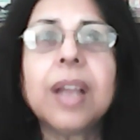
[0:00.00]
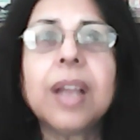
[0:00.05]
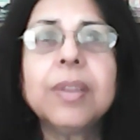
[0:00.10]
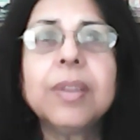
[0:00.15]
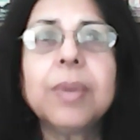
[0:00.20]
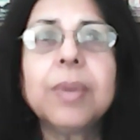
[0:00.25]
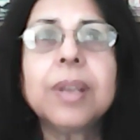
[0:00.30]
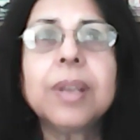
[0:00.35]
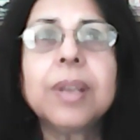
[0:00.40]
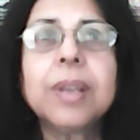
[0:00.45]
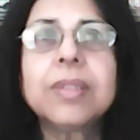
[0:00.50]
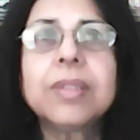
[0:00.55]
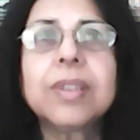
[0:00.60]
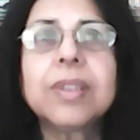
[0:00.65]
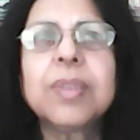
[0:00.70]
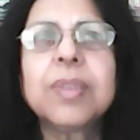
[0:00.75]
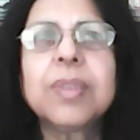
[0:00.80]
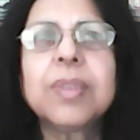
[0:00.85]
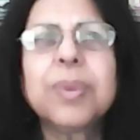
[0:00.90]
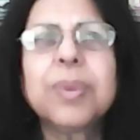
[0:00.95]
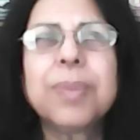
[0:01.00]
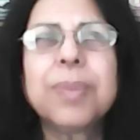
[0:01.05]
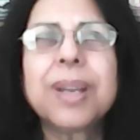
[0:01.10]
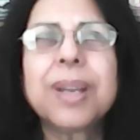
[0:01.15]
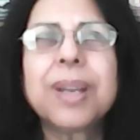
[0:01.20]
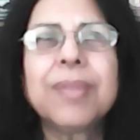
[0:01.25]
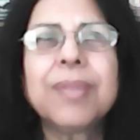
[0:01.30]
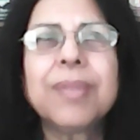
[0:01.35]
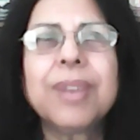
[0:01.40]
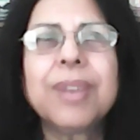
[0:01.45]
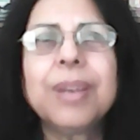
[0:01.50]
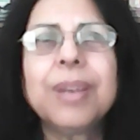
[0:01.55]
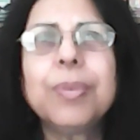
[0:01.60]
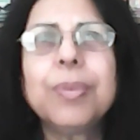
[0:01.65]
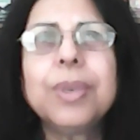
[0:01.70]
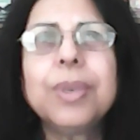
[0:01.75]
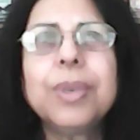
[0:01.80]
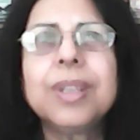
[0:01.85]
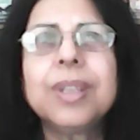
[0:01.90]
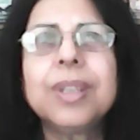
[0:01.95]
Otherwise, it would become very
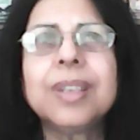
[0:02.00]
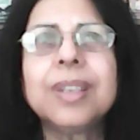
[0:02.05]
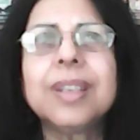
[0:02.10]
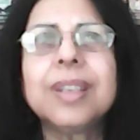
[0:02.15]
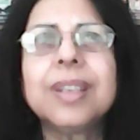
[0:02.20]
wooden.